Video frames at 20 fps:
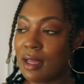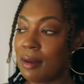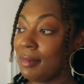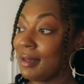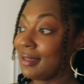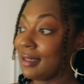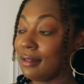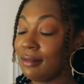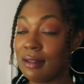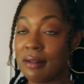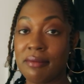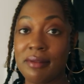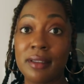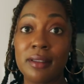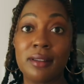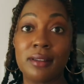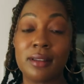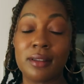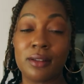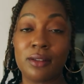because I love
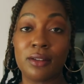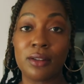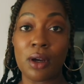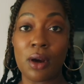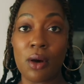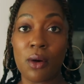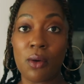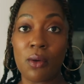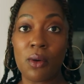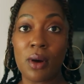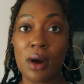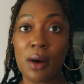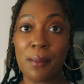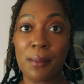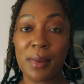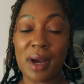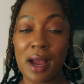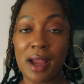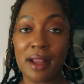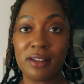this so
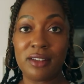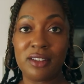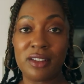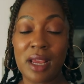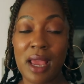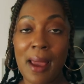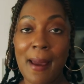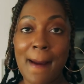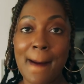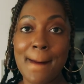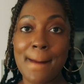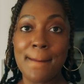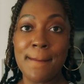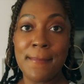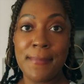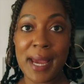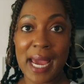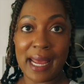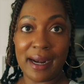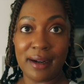much
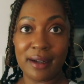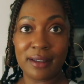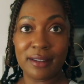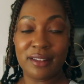better.